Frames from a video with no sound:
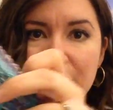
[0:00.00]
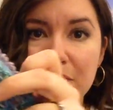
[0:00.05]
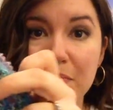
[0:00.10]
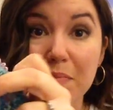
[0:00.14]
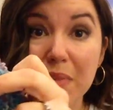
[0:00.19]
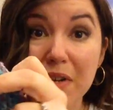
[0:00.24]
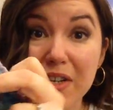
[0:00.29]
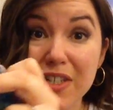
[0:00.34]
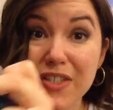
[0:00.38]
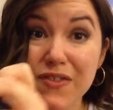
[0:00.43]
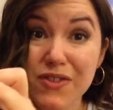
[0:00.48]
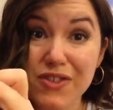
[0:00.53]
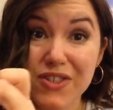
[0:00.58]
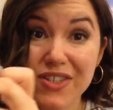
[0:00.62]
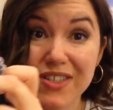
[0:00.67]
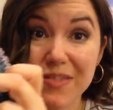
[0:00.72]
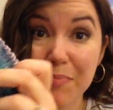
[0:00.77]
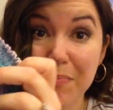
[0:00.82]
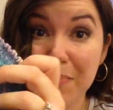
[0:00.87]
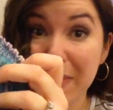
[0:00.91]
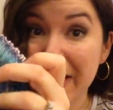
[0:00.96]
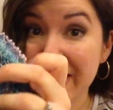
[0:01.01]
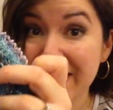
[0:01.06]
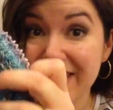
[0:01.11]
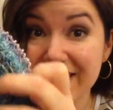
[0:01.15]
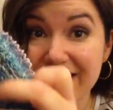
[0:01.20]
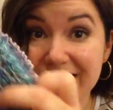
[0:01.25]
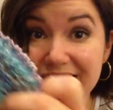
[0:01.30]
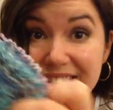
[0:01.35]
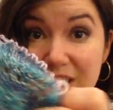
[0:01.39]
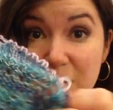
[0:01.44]
books for just
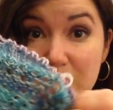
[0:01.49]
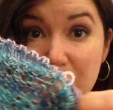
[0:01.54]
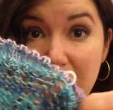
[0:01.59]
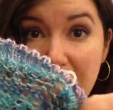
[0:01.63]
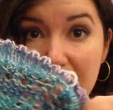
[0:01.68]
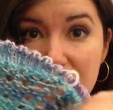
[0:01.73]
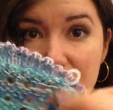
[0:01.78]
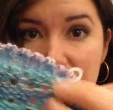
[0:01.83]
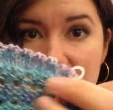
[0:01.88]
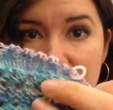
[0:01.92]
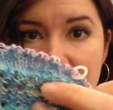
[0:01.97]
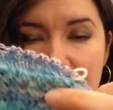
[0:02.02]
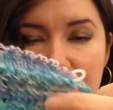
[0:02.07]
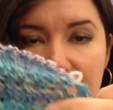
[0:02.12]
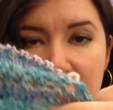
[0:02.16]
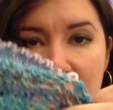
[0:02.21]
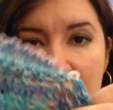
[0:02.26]
basic stitch patterns.